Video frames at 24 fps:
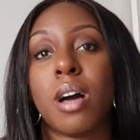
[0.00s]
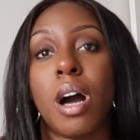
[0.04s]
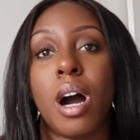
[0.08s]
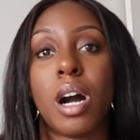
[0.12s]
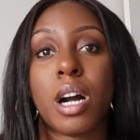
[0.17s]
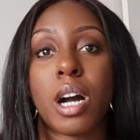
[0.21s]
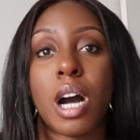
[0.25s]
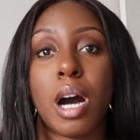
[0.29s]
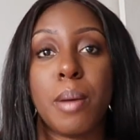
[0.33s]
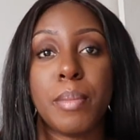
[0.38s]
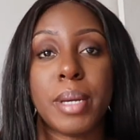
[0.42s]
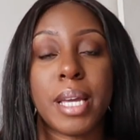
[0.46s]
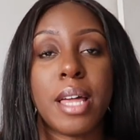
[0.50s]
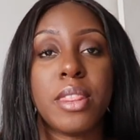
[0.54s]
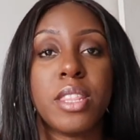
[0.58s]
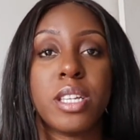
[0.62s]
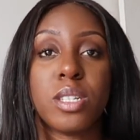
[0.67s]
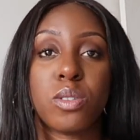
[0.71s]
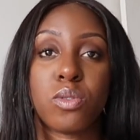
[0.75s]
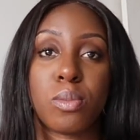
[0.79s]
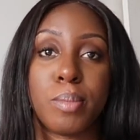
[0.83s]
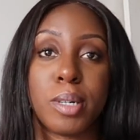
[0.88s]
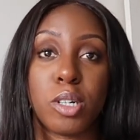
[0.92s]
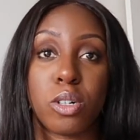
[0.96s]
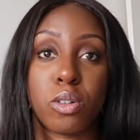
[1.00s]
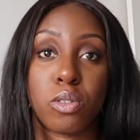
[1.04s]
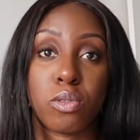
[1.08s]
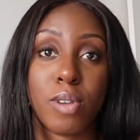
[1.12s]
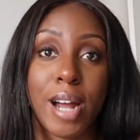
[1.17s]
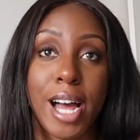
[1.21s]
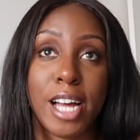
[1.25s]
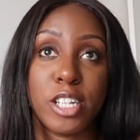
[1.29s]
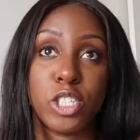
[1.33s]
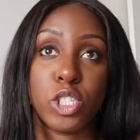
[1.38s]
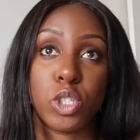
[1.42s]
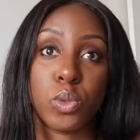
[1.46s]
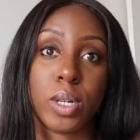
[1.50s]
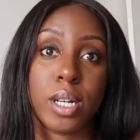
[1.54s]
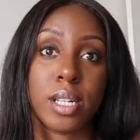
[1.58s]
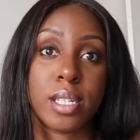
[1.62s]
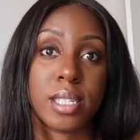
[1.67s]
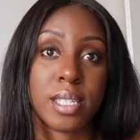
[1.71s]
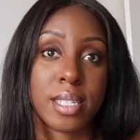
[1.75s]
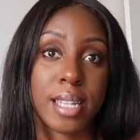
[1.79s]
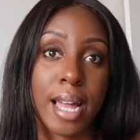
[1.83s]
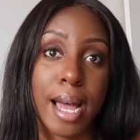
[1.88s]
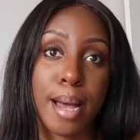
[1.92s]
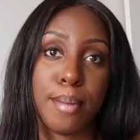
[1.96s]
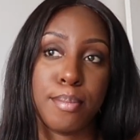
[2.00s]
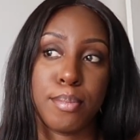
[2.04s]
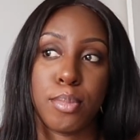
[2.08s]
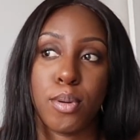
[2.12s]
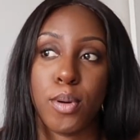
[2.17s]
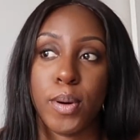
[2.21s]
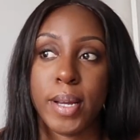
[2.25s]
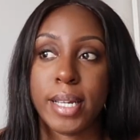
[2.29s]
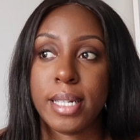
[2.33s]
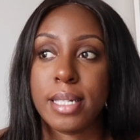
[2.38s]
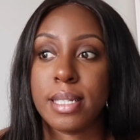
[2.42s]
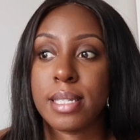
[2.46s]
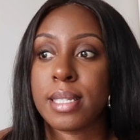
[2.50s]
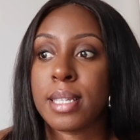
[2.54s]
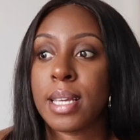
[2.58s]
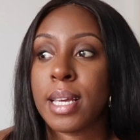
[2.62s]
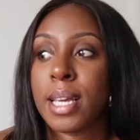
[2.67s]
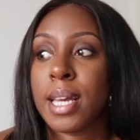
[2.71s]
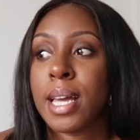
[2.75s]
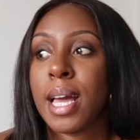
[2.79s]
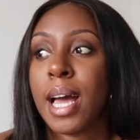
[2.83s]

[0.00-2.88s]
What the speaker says: are coming at this from a graduate standpoint,